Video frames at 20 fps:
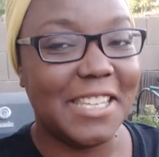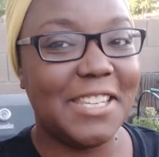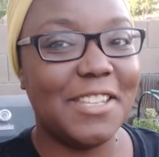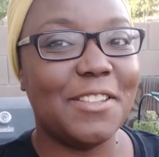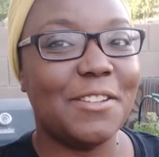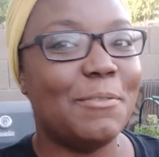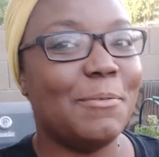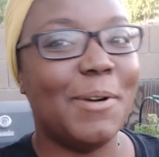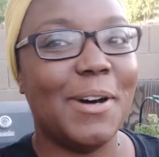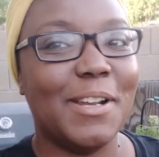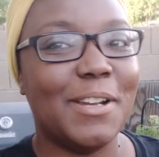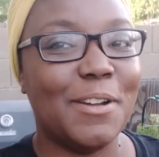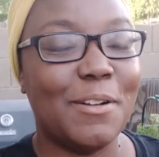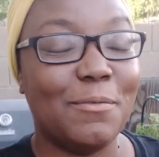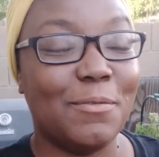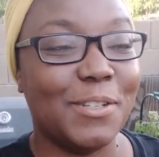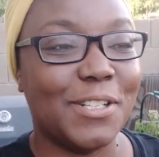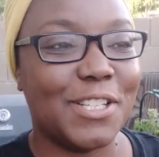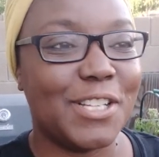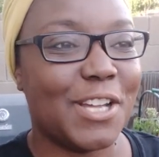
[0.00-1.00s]
Neither one
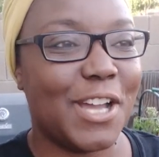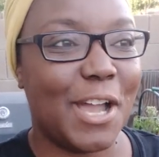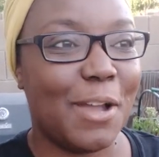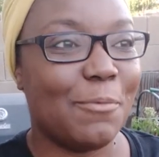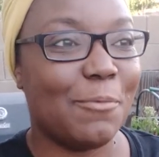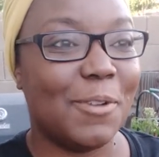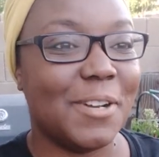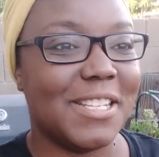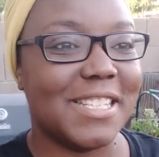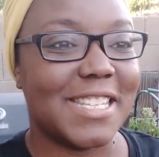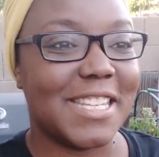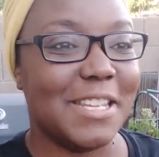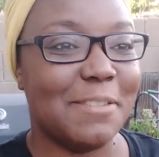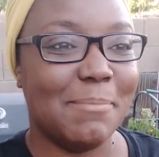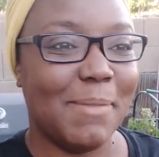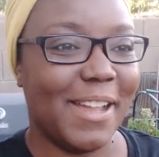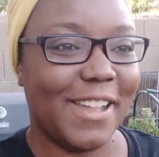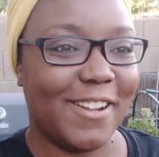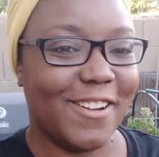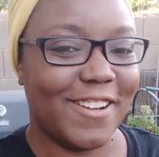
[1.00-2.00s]
of which I want in
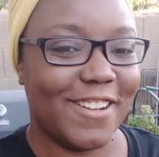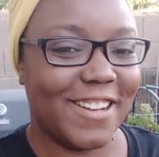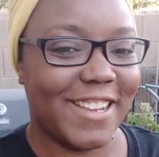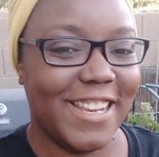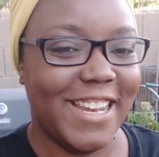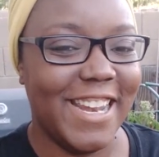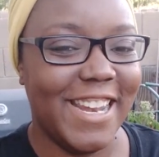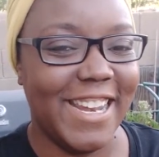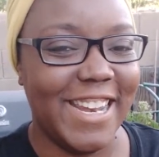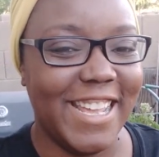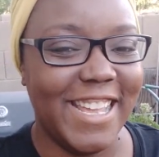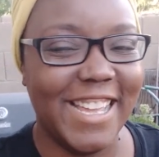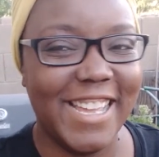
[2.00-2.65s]
my garden.